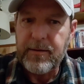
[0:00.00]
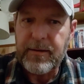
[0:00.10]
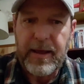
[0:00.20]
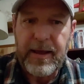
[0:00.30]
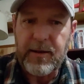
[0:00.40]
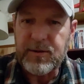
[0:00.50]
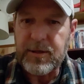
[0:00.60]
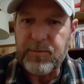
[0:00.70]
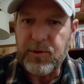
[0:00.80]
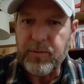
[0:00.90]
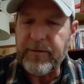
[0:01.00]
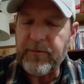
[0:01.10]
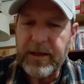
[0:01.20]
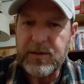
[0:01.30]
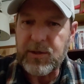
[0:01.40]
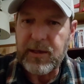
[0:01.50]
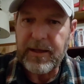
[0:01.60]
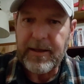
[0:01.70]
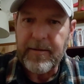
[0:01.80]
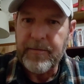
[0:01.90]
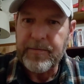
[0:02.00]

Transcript: That algae bloom eventually